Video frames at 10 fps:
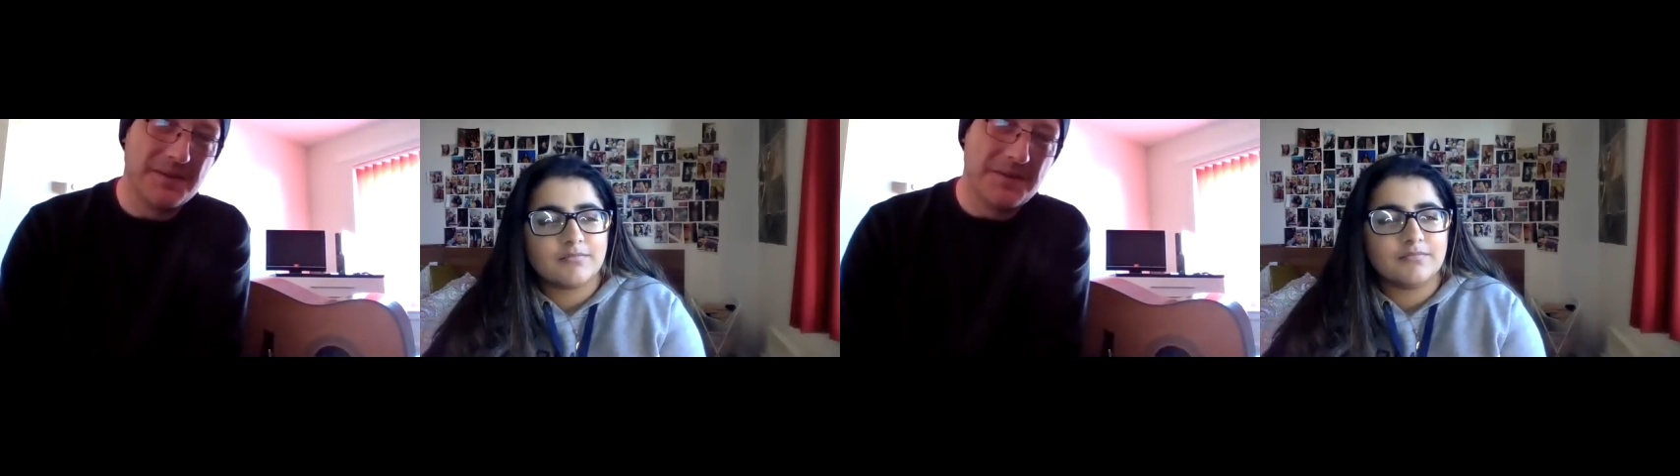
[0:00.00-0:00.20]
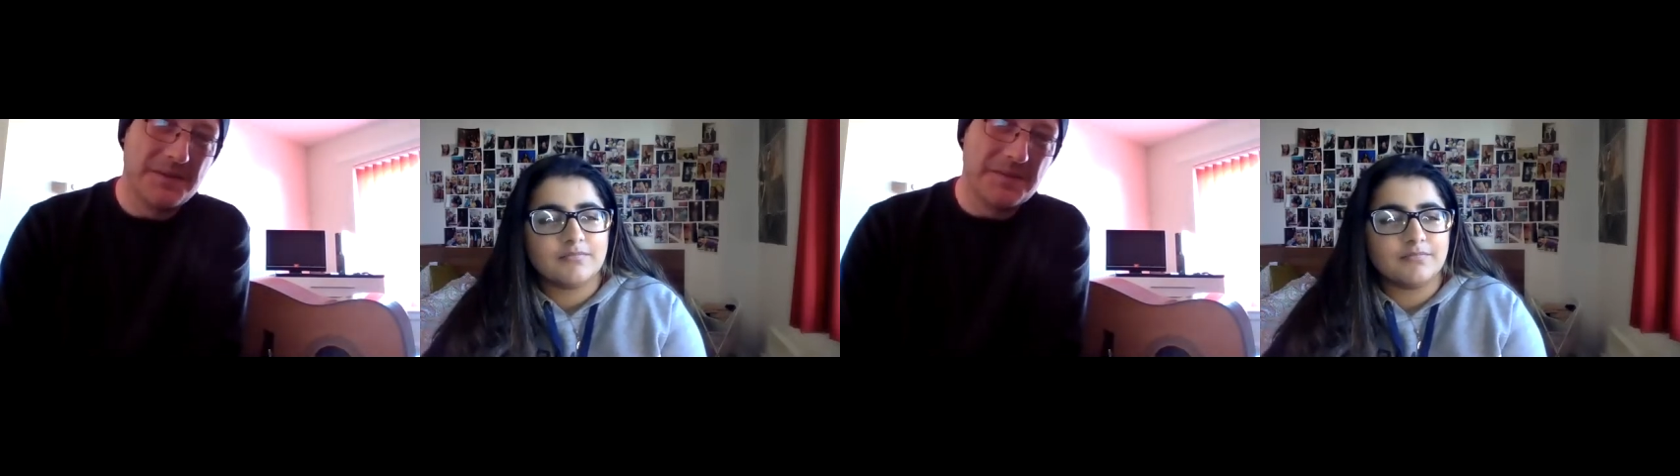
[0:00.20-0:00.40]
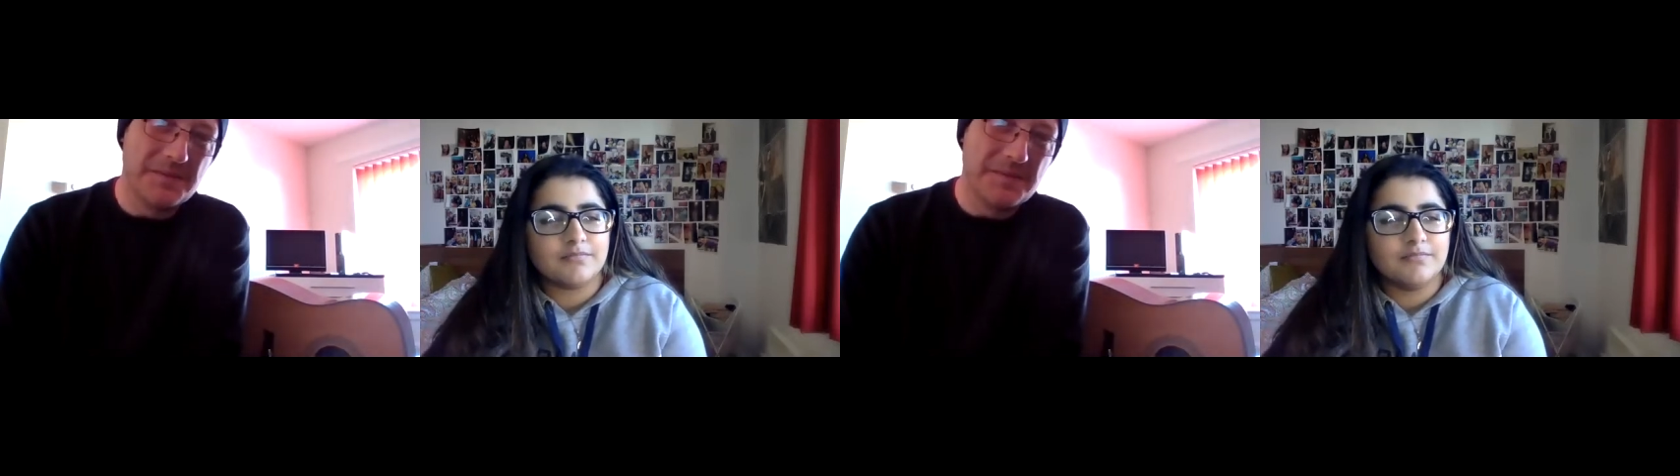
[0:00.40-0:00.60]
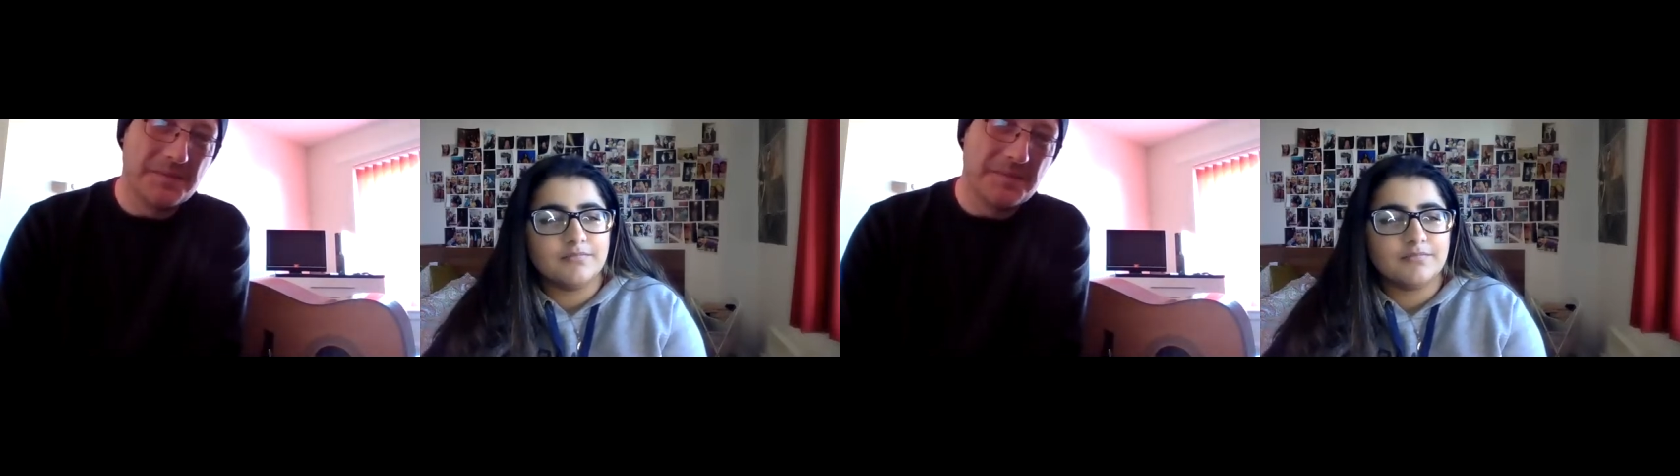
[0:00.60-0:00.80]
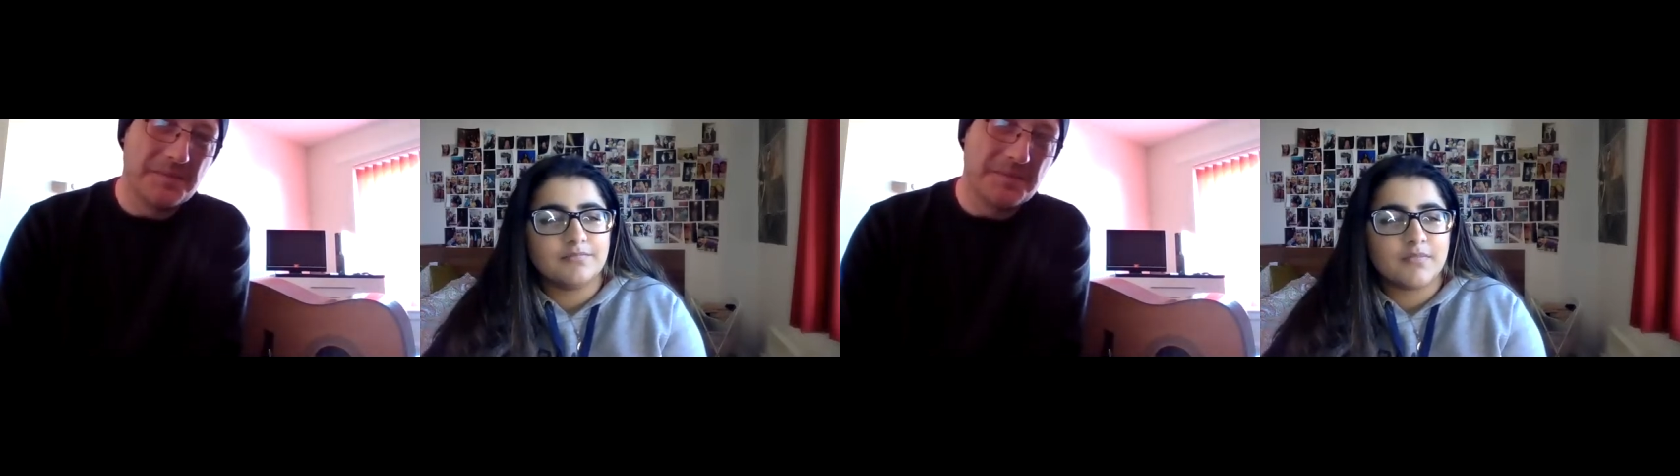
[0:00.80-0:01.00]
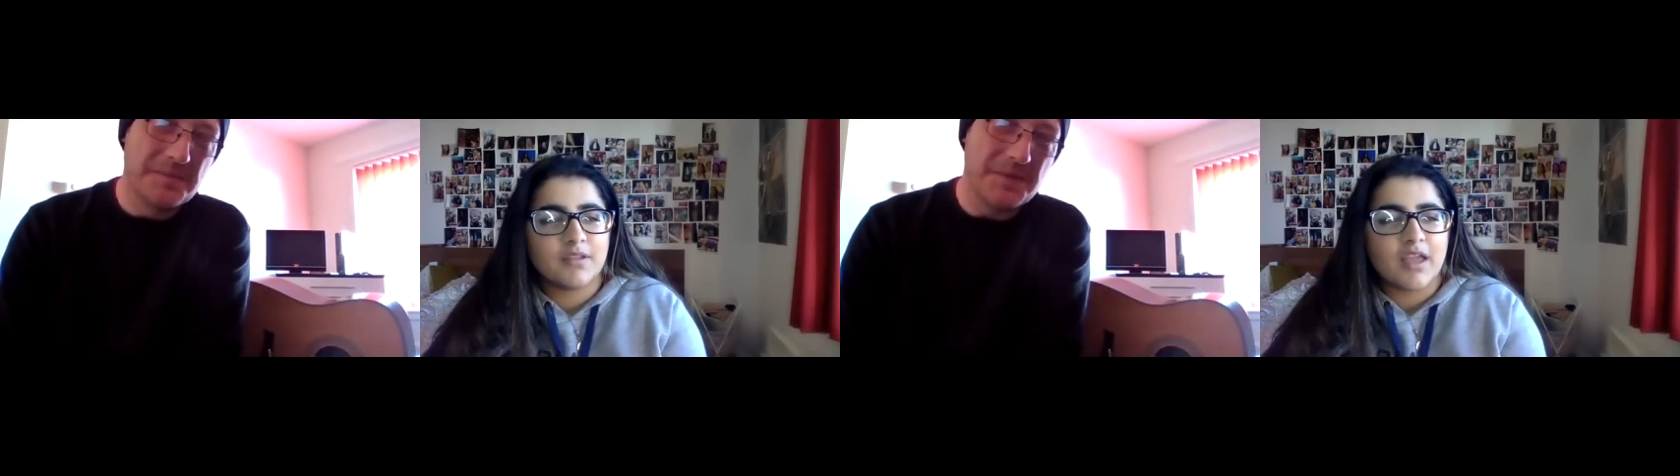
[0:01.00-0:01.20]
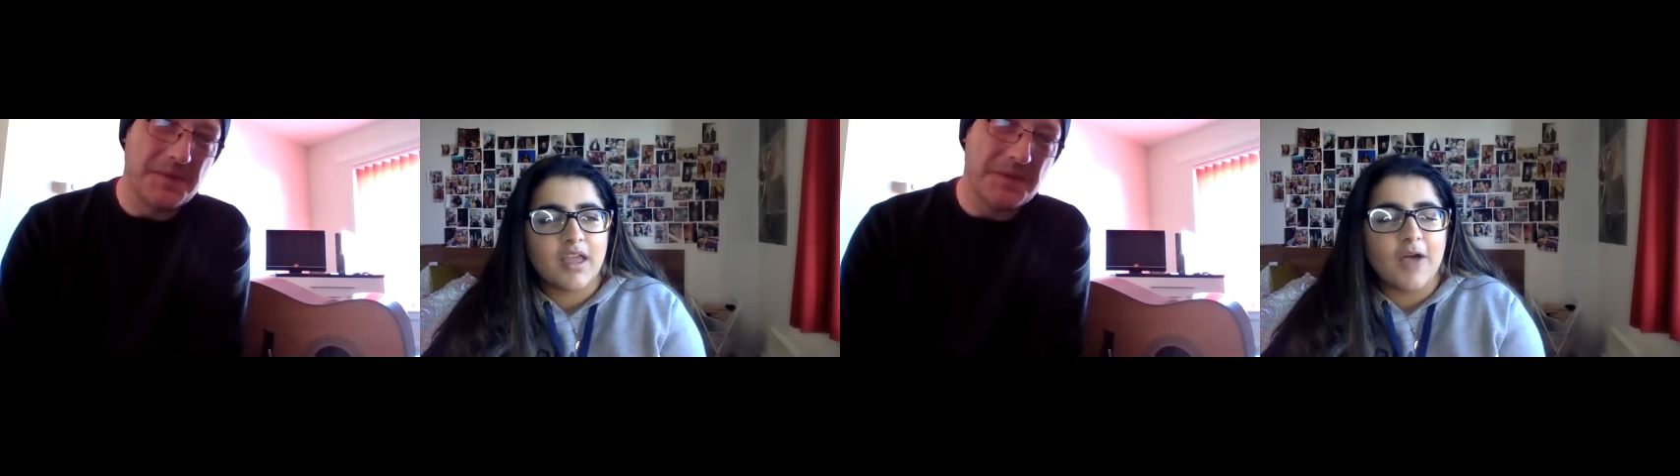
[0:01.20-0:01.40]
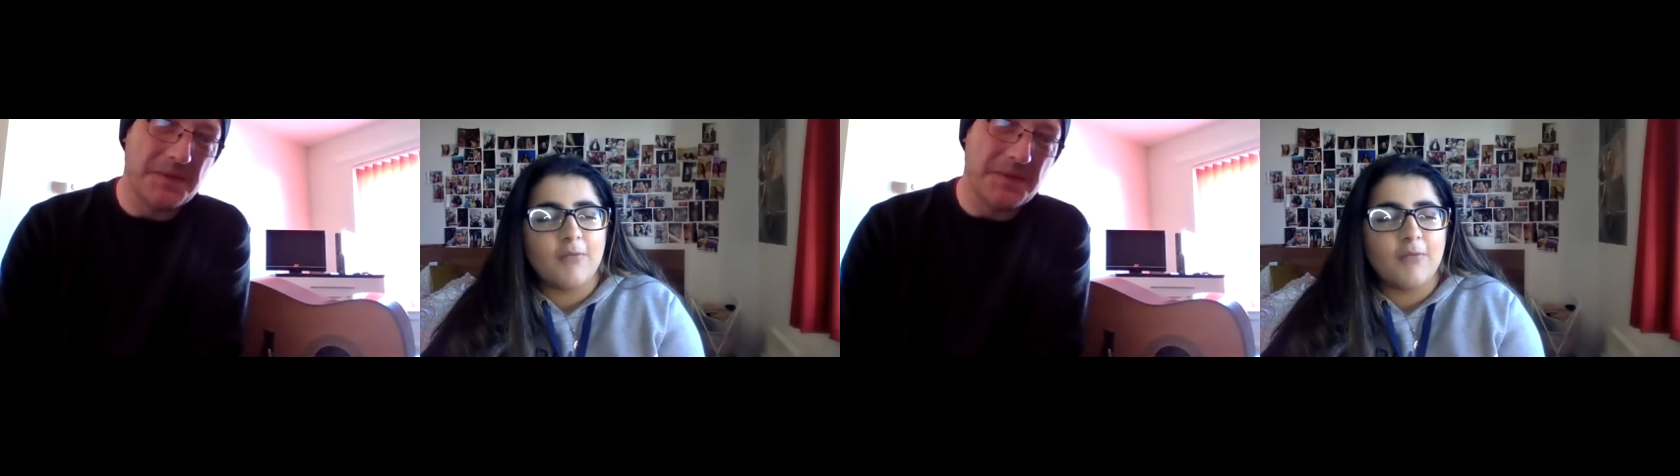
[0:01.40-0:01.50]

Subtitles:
Mm-hmm. You know.